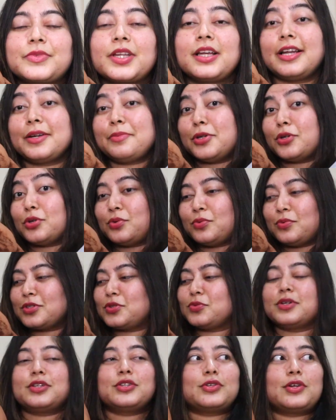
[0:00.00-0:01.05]
let me know
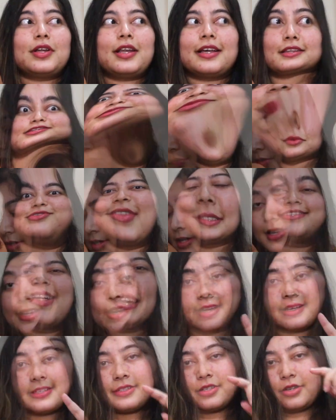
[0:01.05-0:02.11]
which one do you like the most.
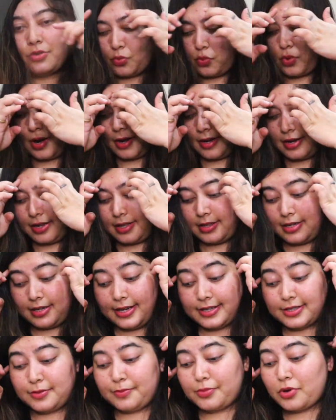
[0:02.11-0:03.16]
The
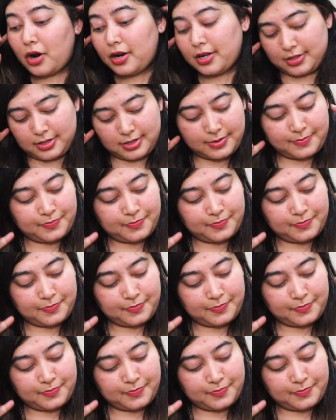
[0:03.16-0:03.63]
next product